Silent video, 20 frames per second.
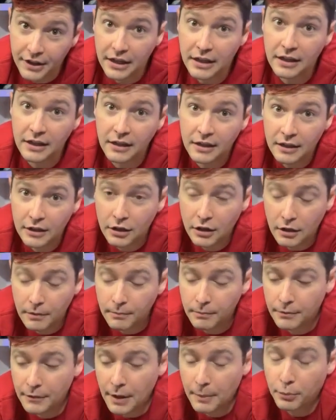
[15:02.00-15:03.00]
the
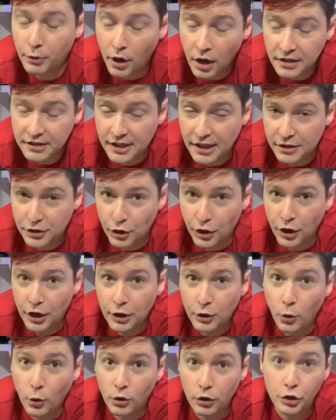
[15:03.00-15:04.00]
the
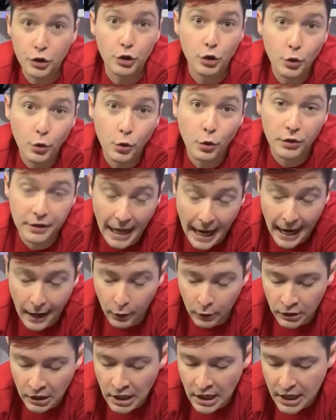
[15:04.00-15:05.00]
processor in order to cool
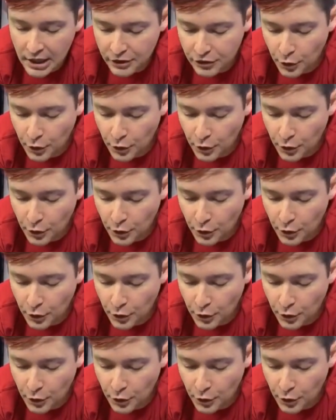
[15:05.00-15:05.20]
down.